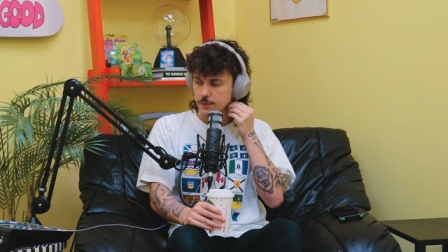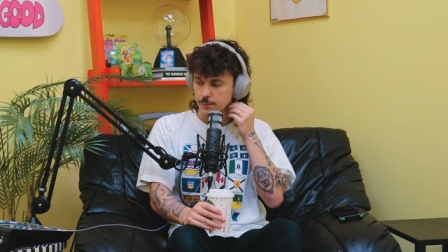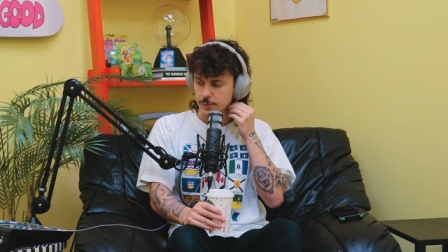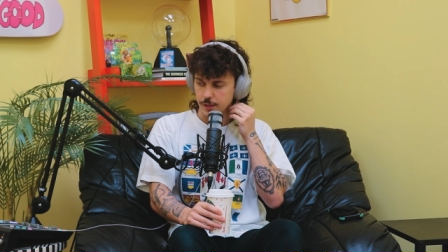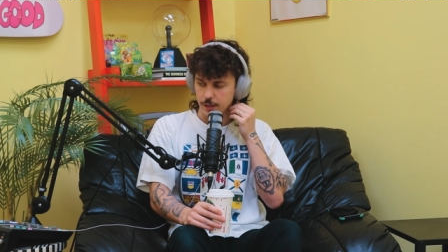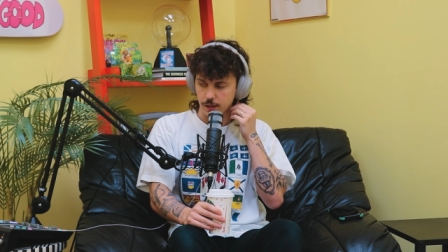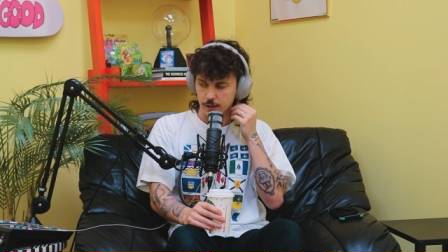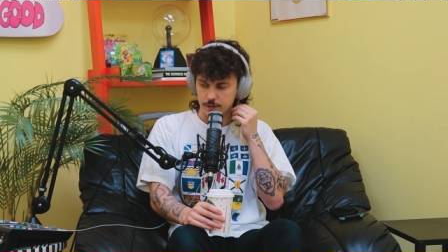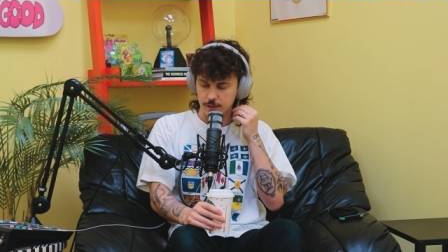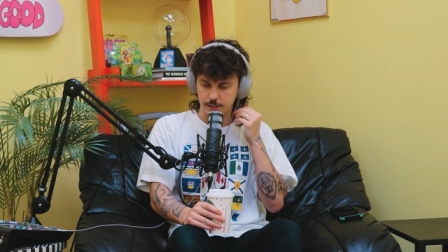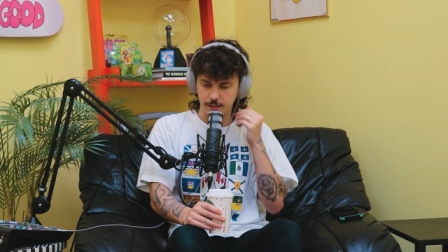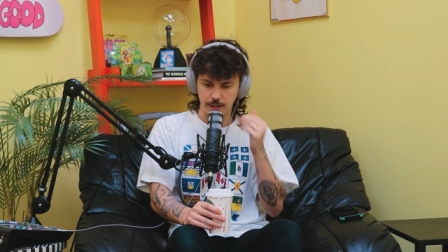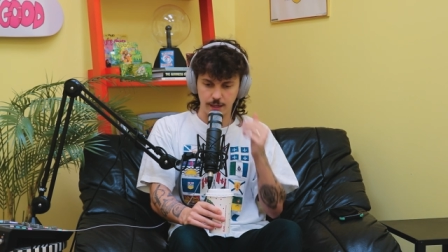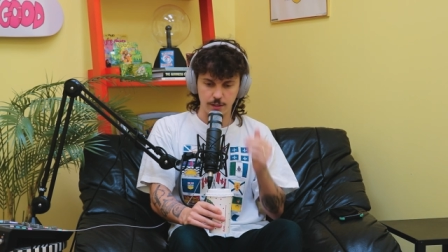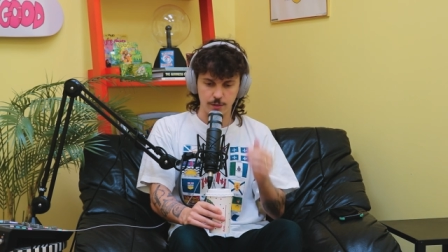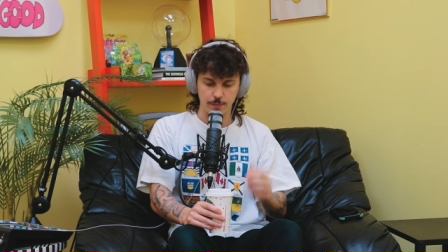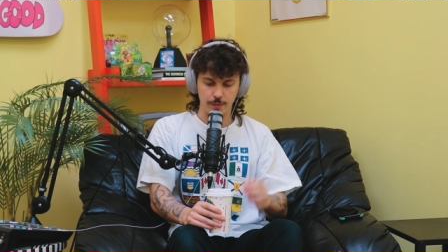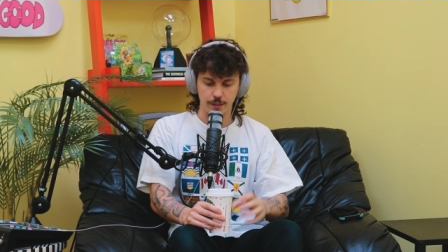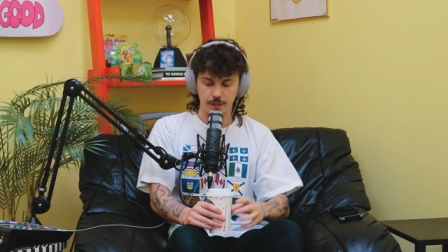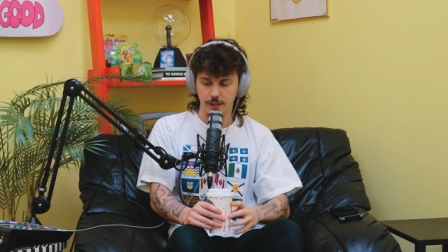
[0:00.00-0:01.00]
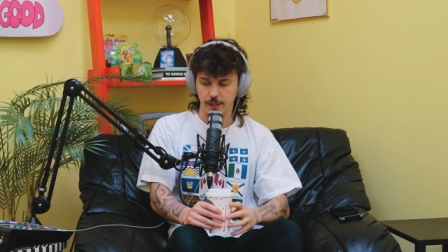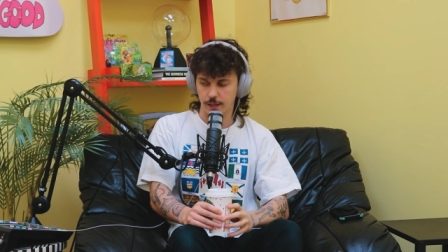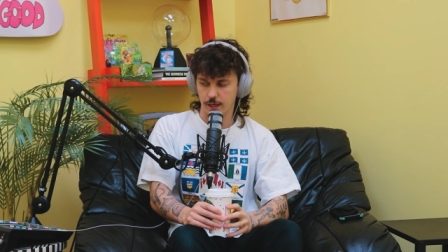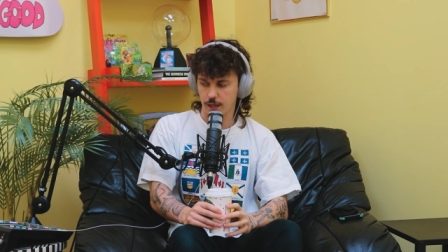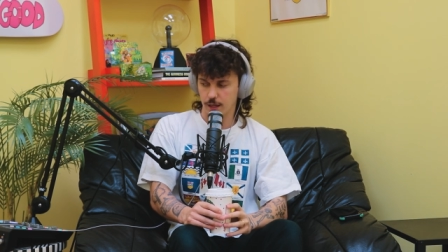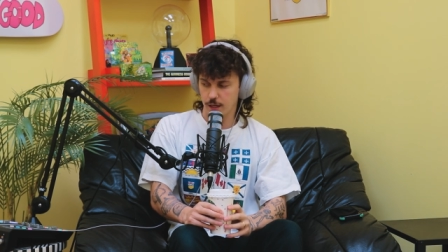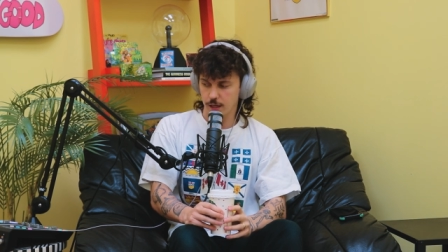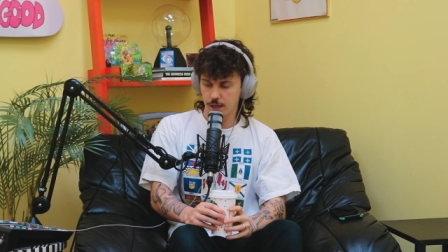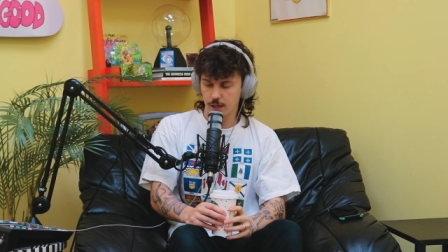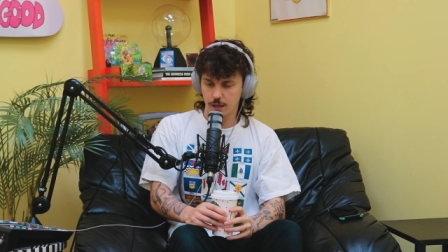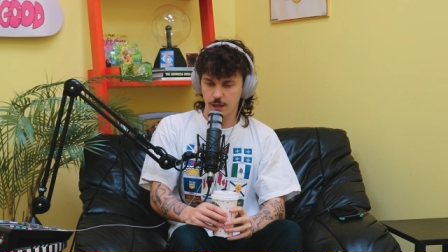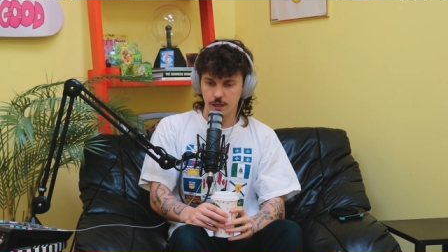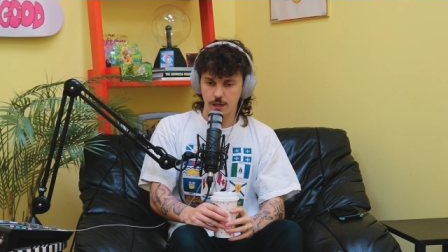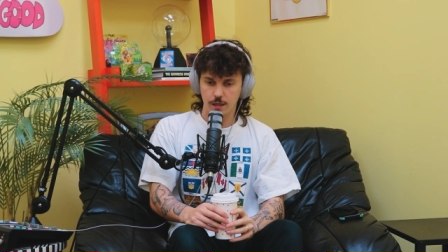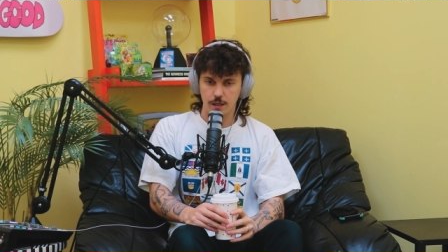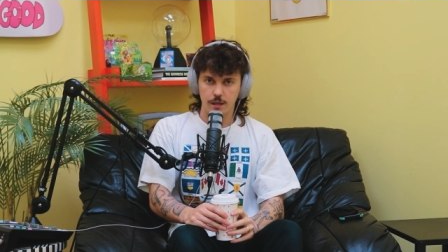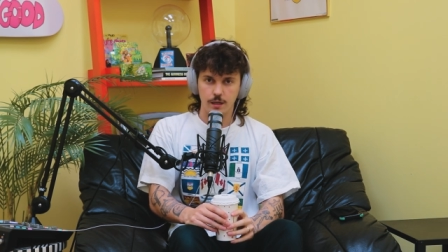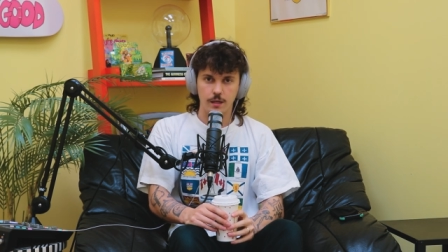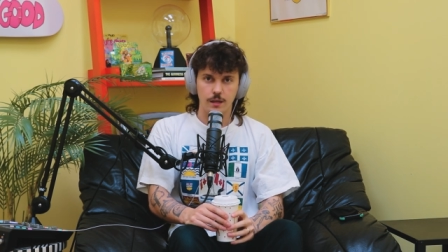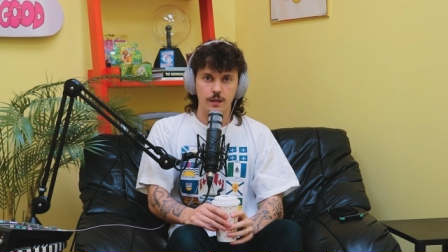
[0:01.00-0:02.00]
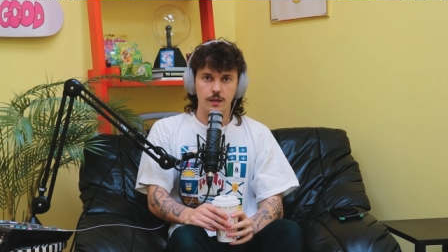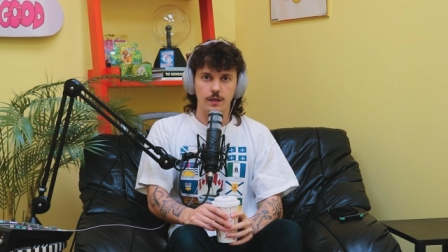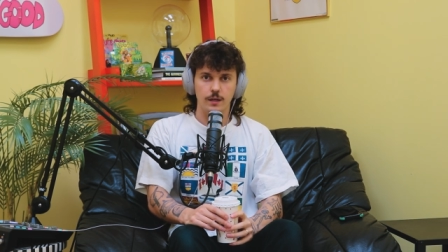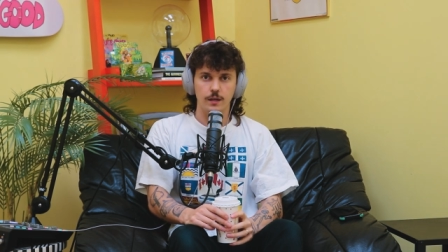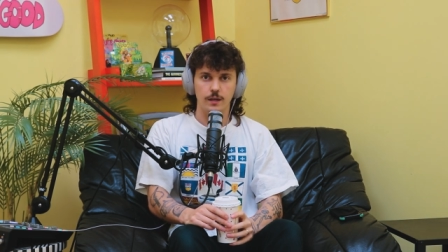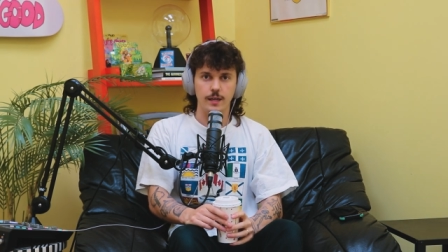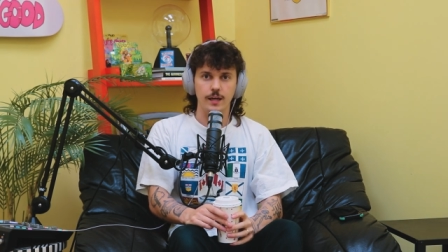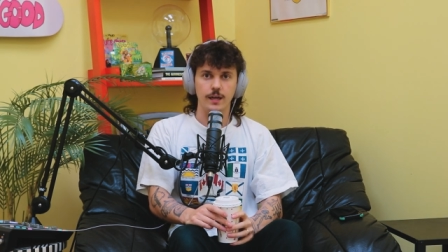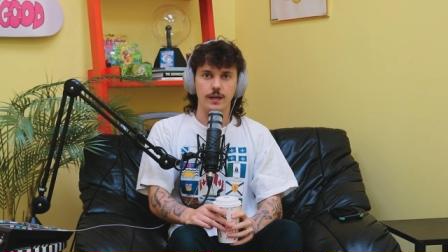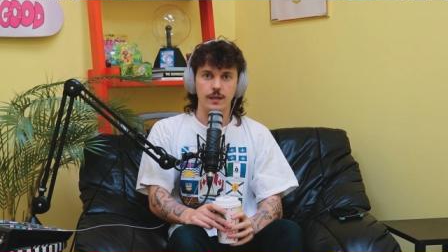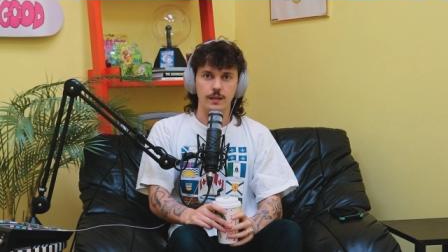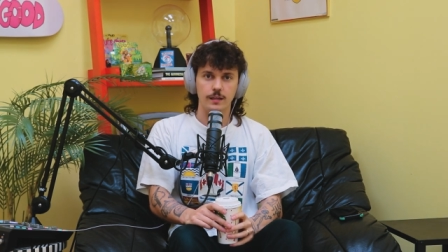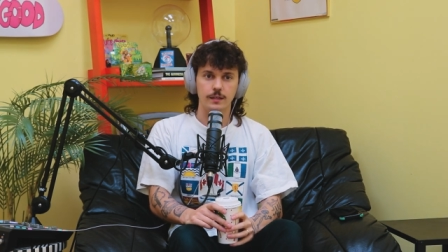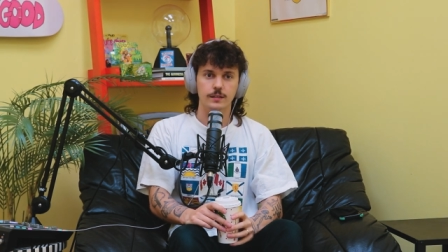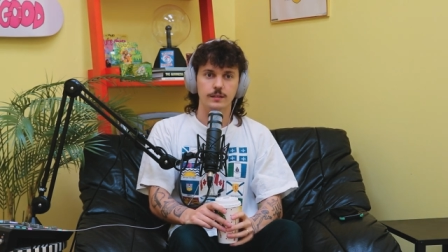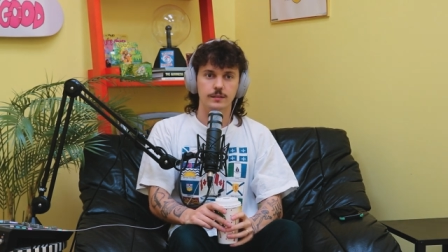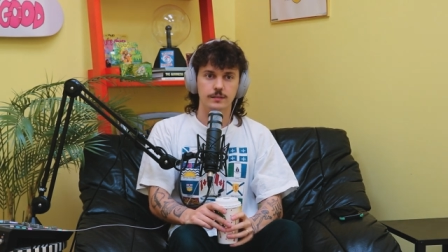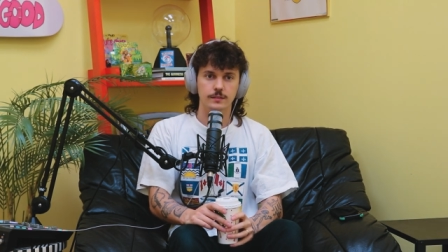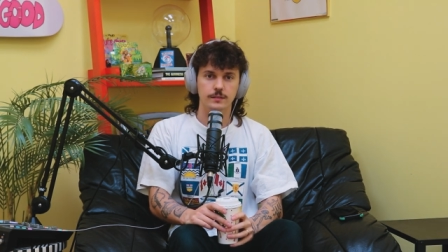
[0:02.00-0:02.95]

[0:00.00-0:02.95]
being on stage, being like, "Okay,